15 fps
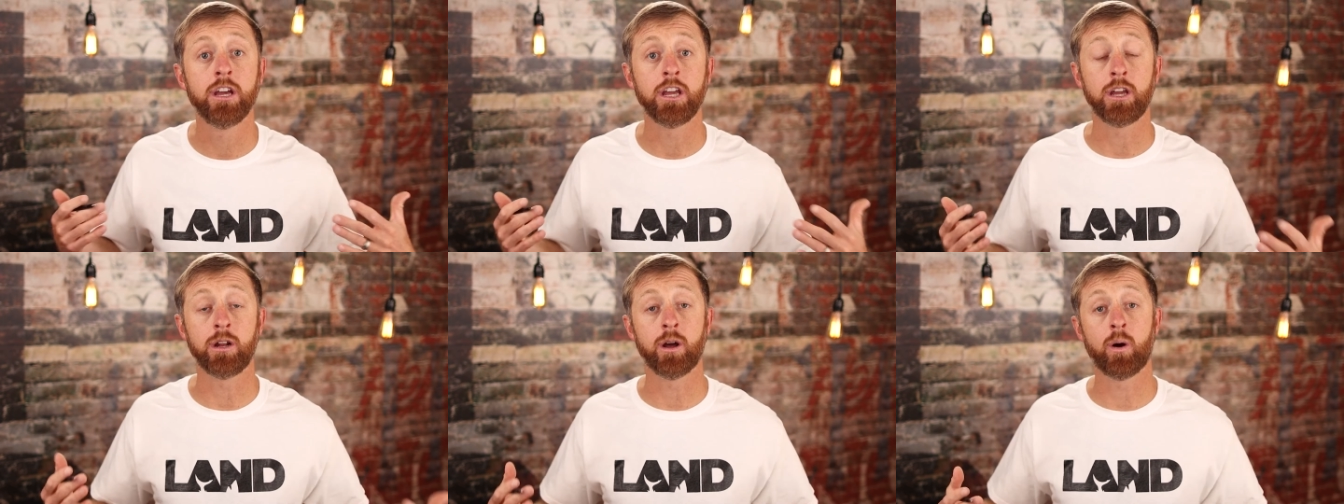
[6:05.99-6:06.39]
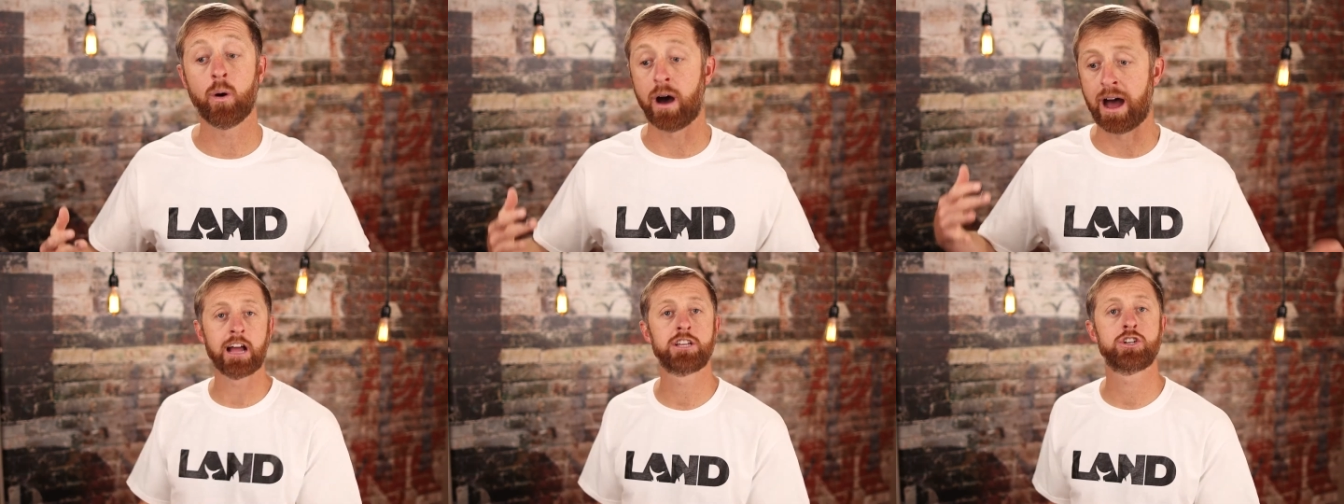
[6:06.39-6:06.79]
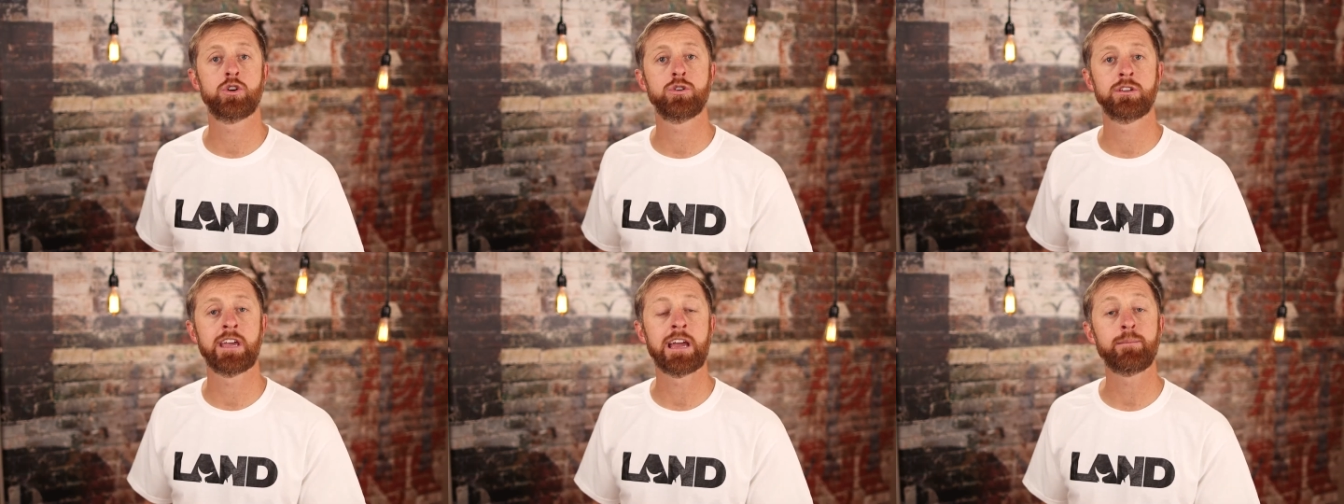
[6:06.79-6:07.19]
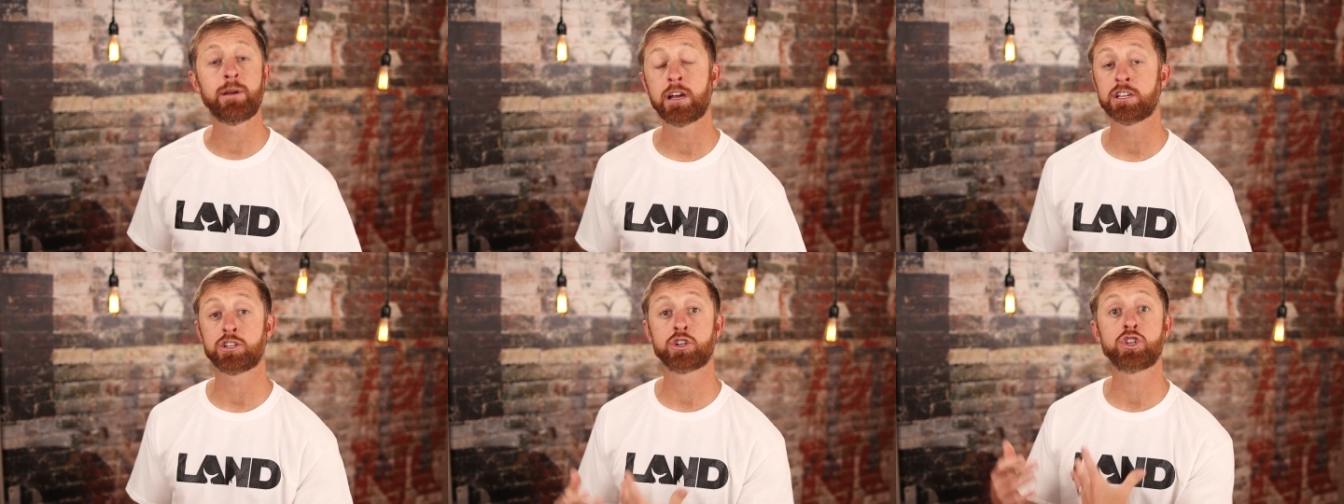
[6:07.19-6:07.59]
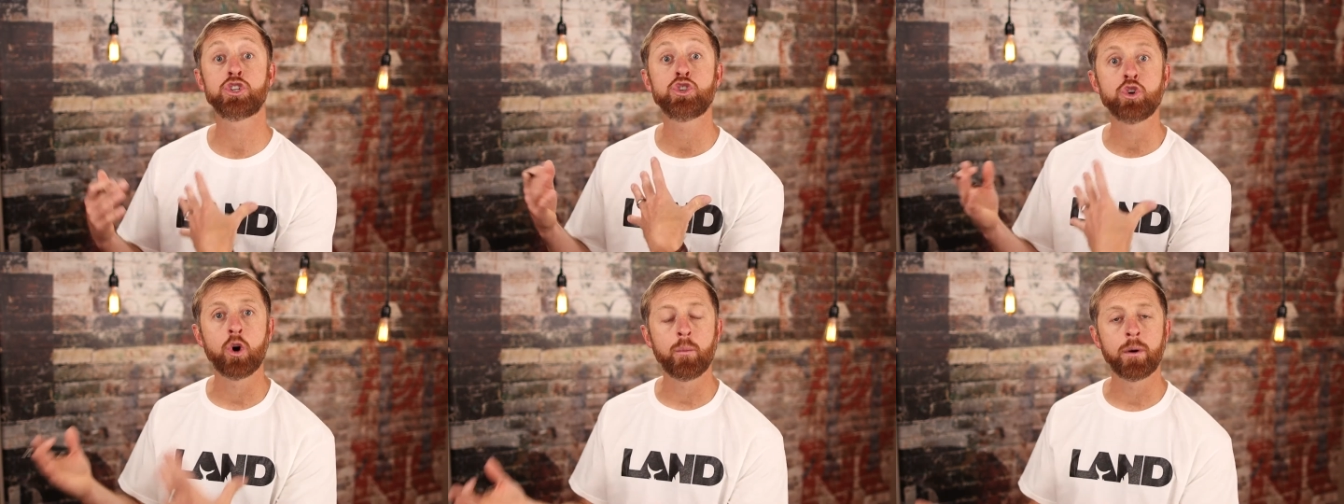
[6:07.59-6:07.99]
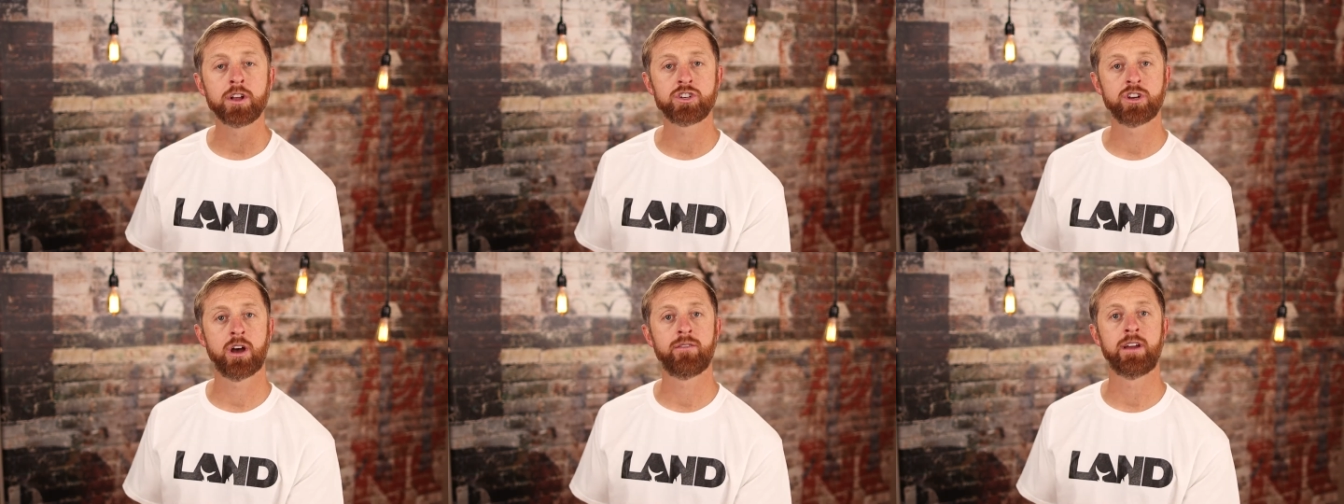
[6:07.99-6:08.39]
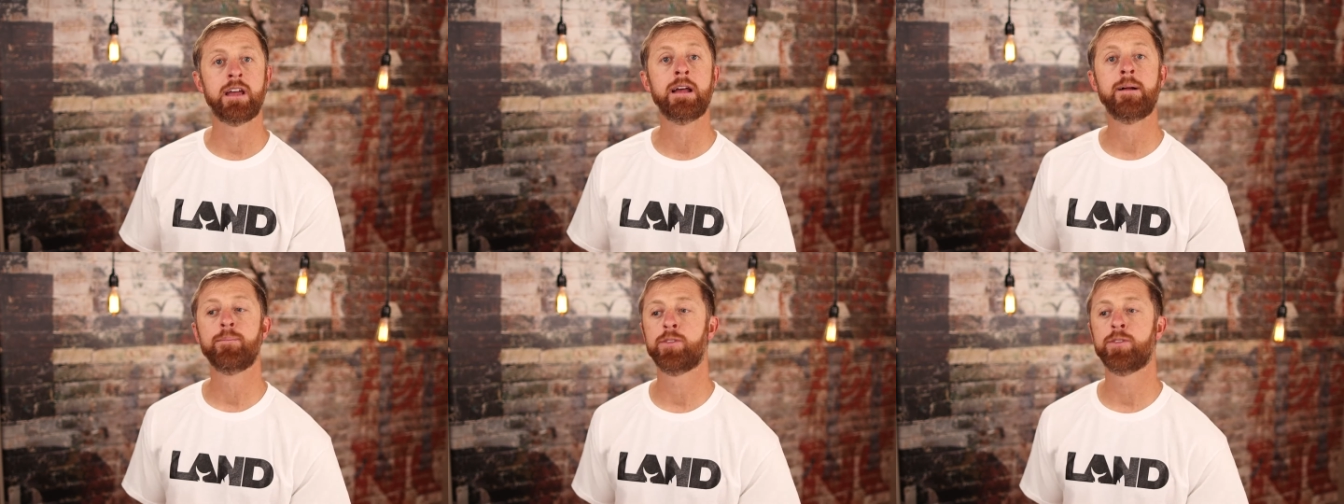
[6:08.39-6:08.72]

You know, I chose land because there's so much of it.